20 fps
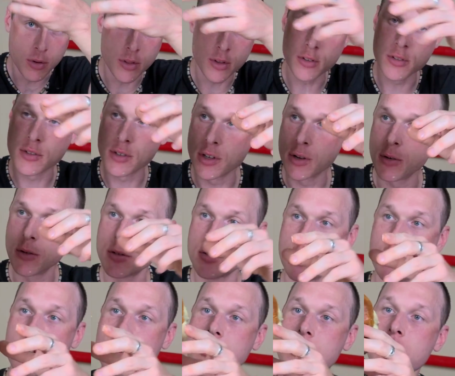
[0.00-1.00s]
of their secret
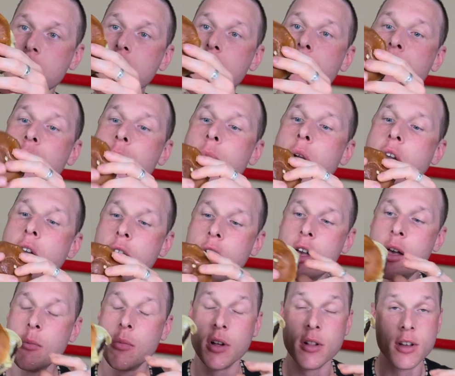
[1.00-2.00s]
sauces.
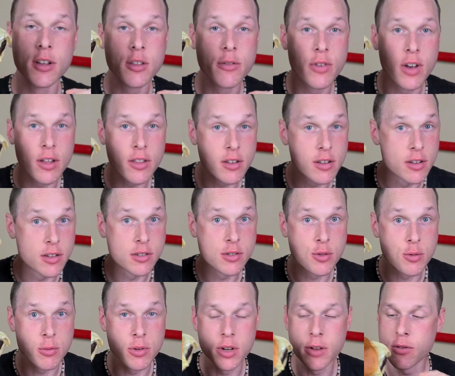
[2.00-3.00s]
But I like the fact that it has
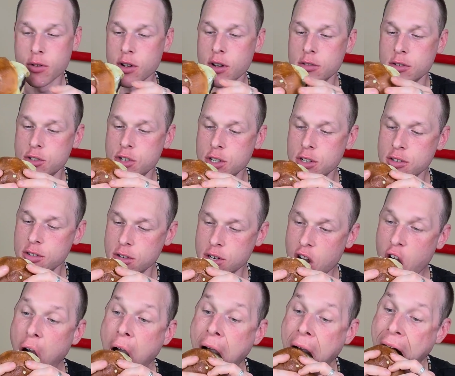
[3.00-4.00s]
3 different kinds of cheese on
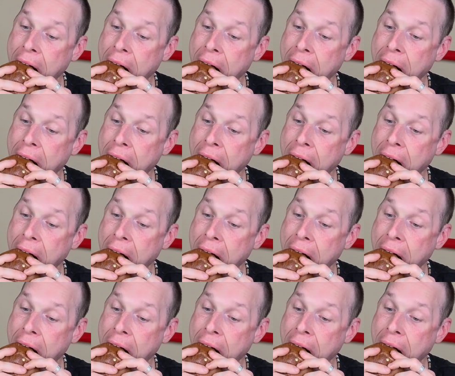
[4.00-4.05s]
here.